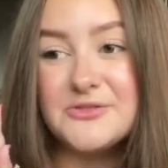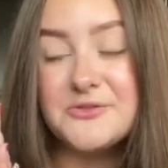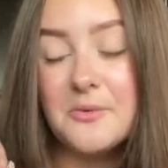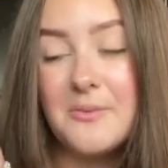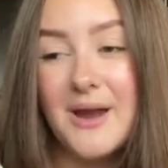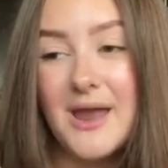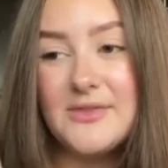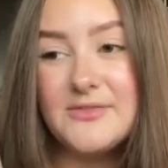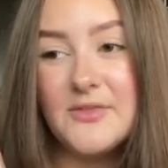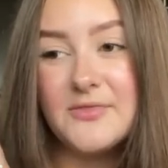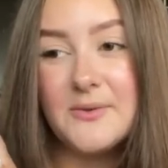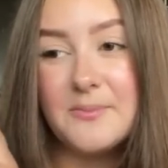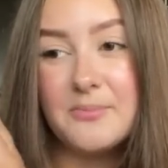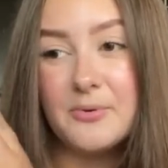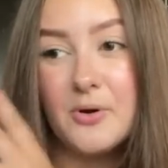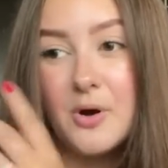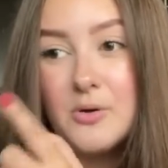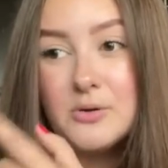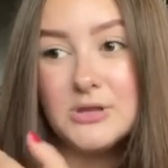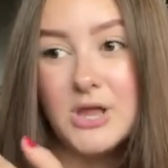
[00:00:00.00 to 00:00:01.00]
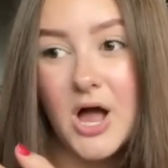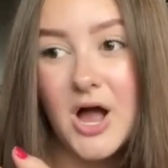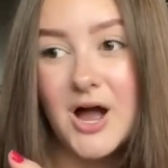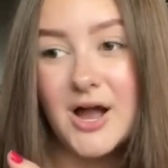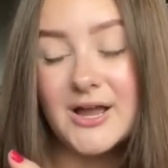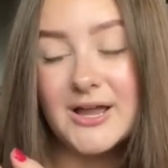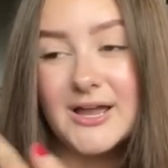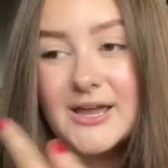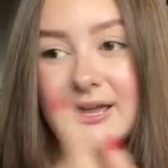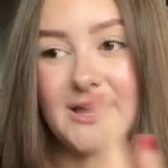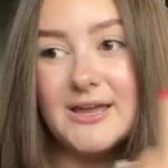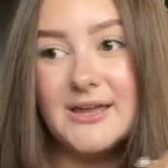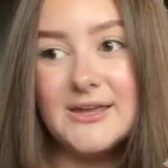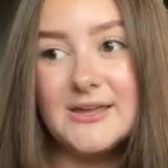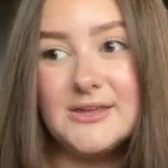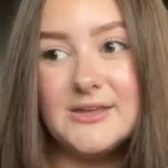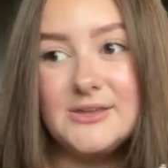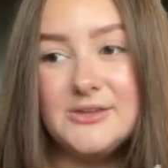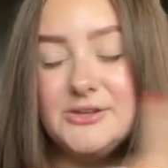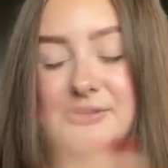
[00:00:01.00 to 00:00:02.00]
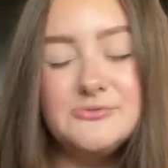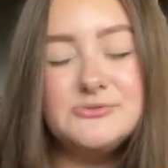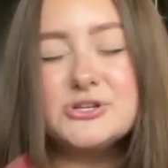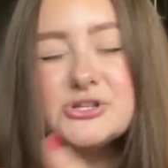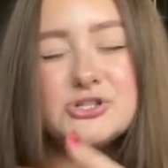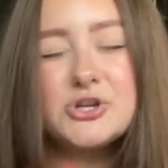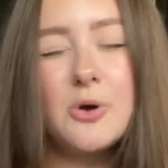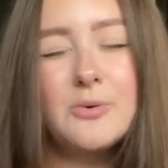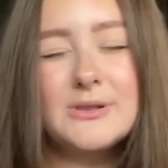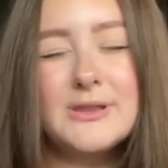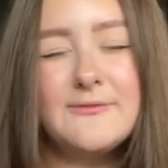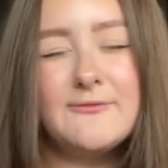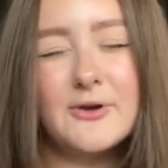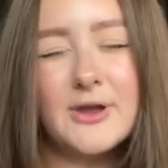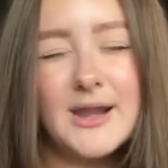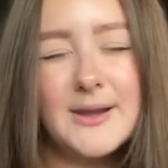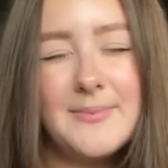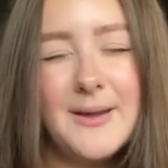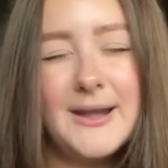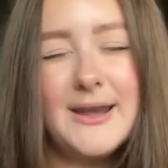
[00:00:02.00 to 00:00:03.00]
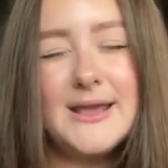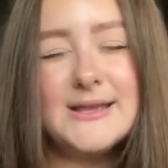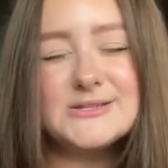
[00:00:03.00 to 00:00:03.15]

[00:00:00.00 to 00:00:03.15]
The way that the prologue, you just totally forget about it